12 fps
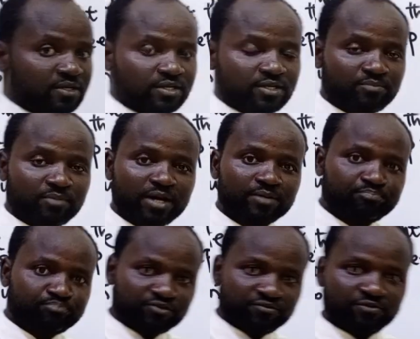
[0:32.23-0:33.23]
In my
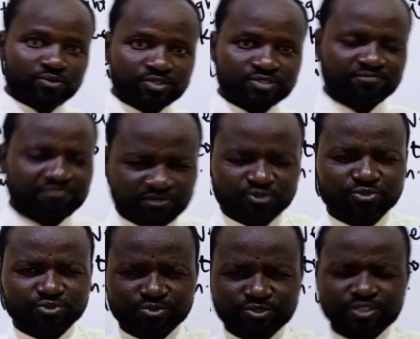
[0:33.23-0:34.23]
previous
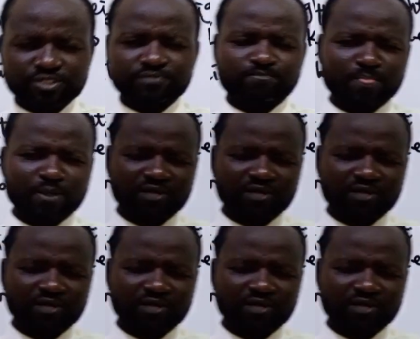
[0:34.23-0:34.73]
videos,